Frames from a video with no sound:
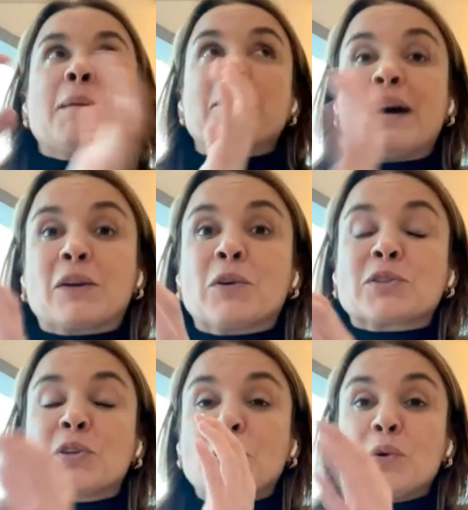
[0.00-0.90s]
but
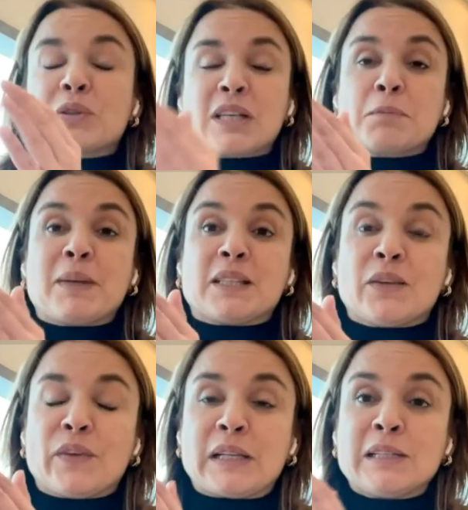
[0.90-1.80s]
also looks
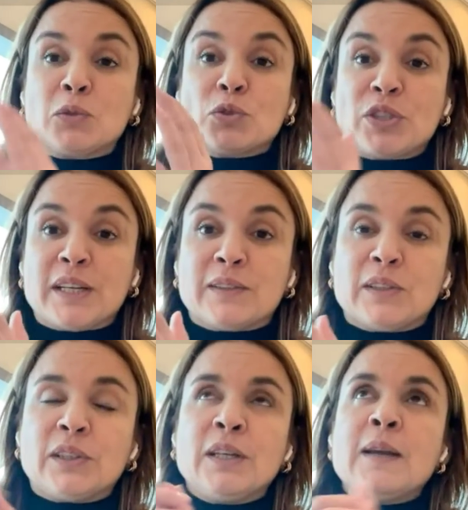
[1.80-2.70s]
specifically to
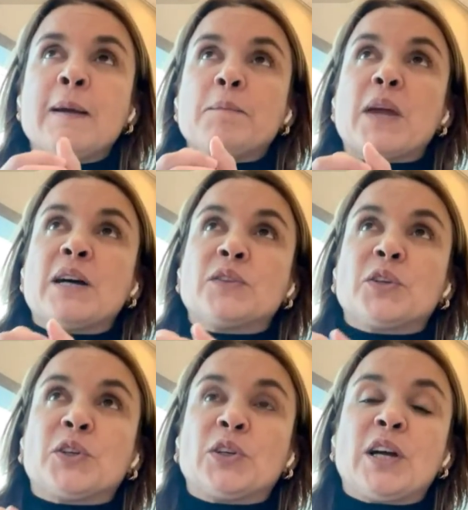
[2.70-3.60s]
gender
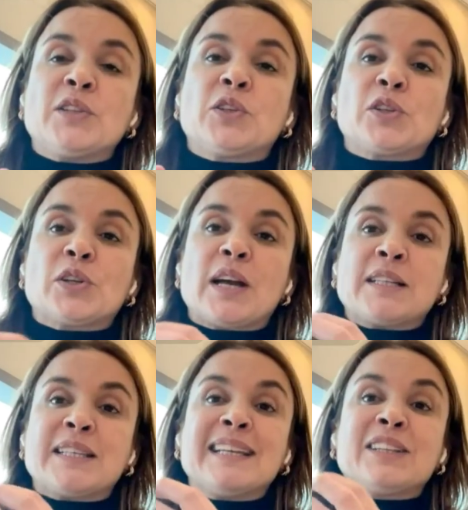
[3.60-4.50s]
under
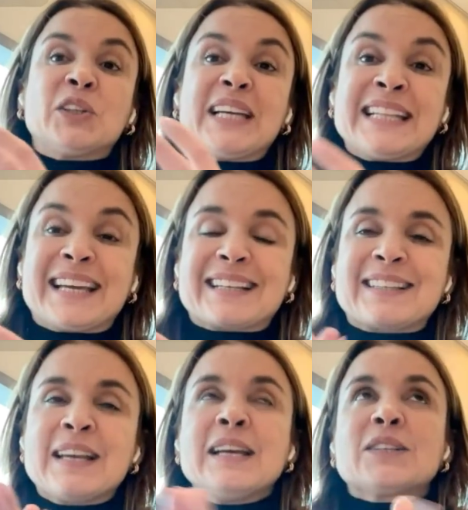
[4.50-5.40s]
a gender
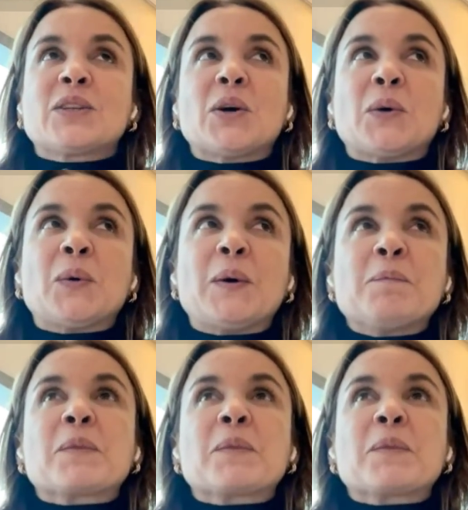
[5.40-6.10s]
index. So